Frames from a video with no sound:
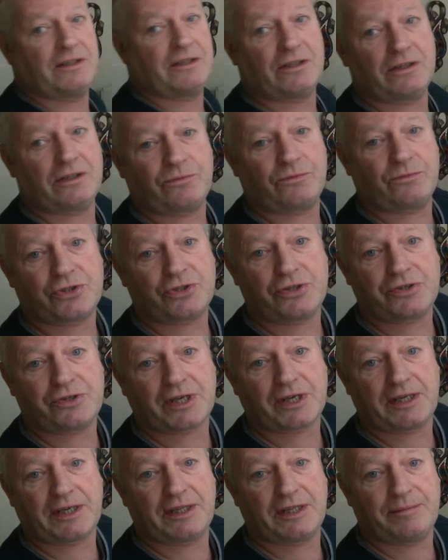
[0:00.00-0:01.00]
of what you
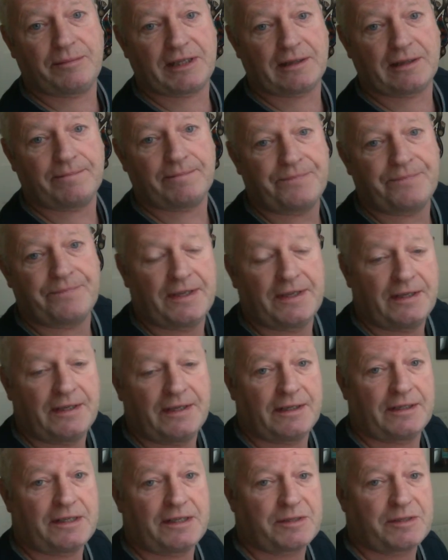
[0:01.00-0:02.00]
say in the middle
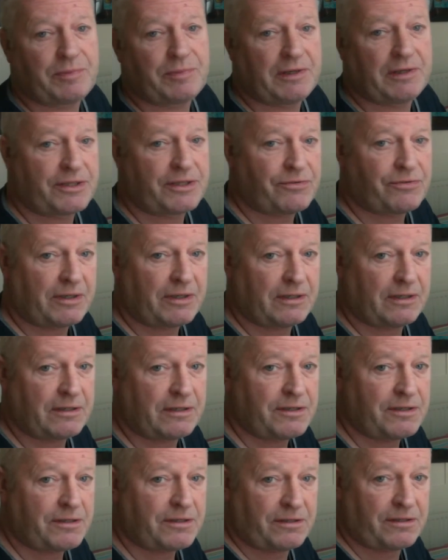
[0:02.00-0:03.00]
and this applies
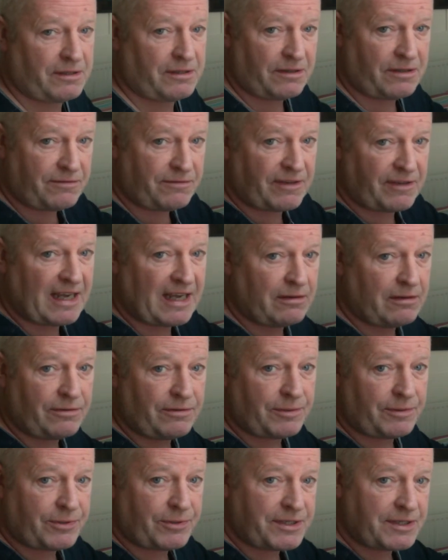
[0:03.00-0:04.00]
regardless uh, of how long
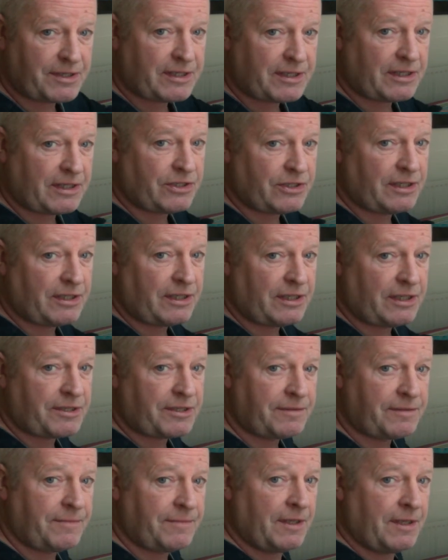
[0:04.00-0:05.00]
the presentation
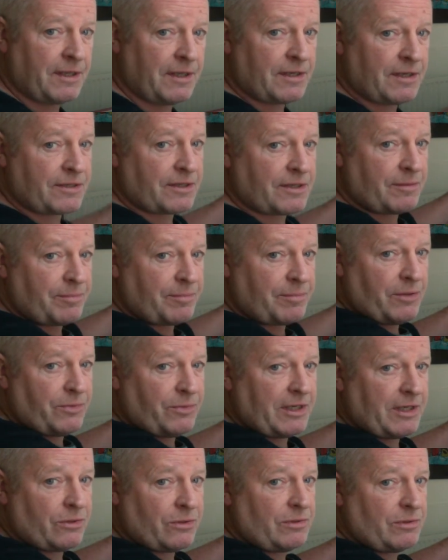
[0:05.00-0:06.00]
is. So the bit
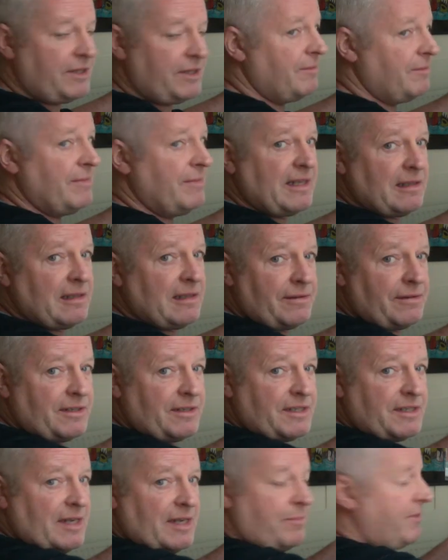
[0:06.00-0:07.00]
we call in the middle, the
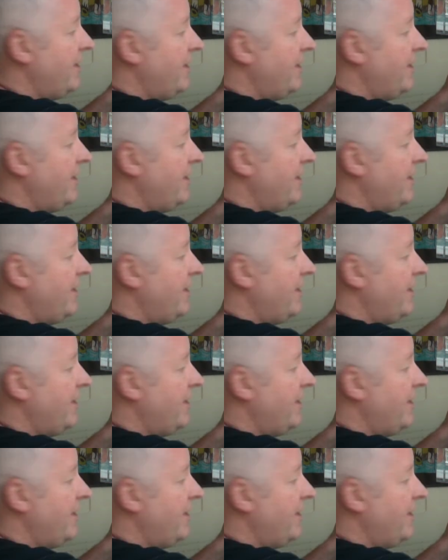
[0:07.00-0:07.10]
dip